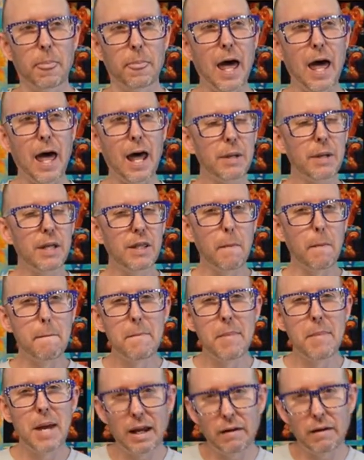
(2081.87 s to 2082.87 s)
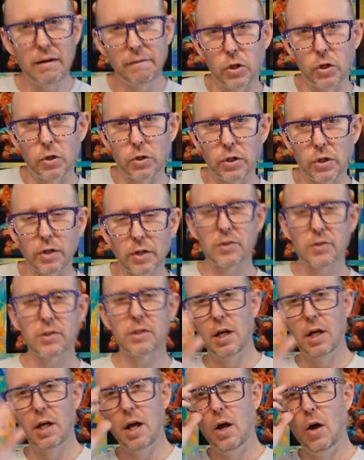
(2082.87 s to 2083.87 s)
That'll be the main
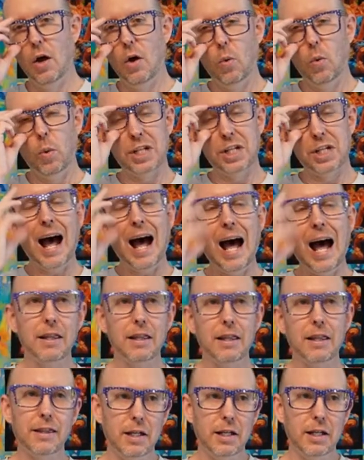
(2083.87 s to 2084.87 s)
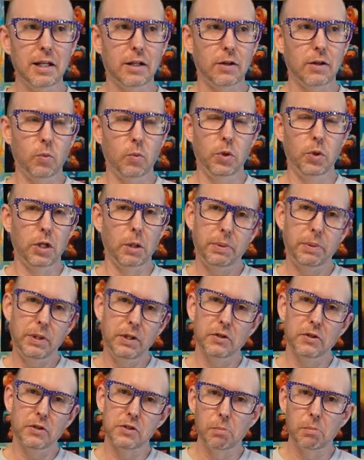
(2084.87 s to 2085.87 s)
focus, which I think will
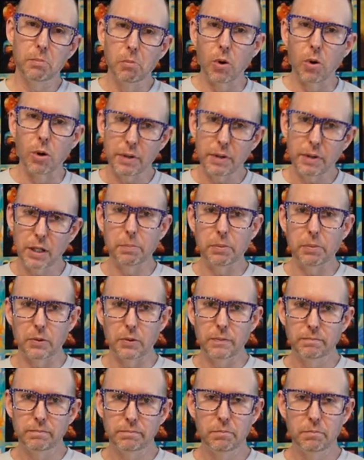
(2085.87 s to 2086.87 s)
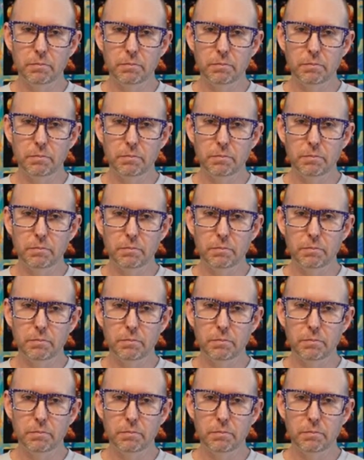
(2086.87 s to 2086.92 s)
appeal to more people